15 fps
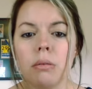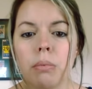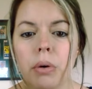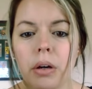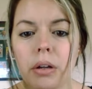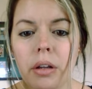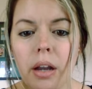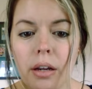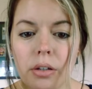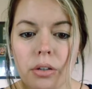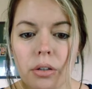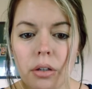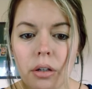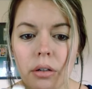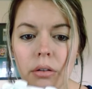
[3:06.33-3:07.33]
put an
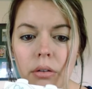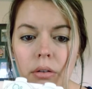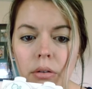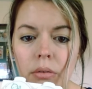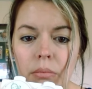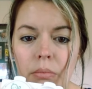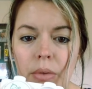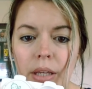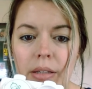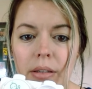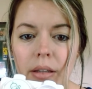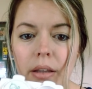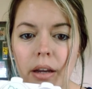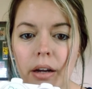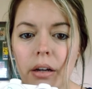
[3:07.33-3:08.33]
extra piece
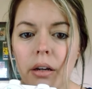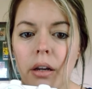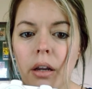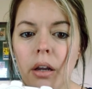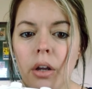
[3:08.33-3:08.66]
in there.